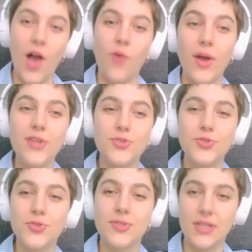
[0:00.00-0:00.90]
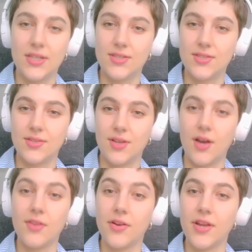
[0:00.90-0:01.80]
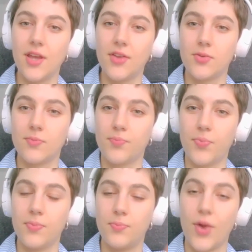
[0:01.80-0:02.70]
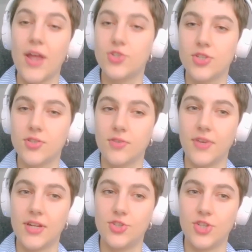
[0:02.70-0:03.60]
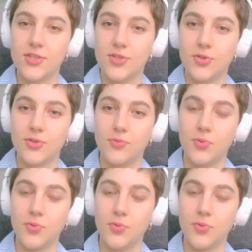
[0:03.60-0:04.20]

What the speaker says: Why did you choose Leeds? Are there any other branches of NHS you could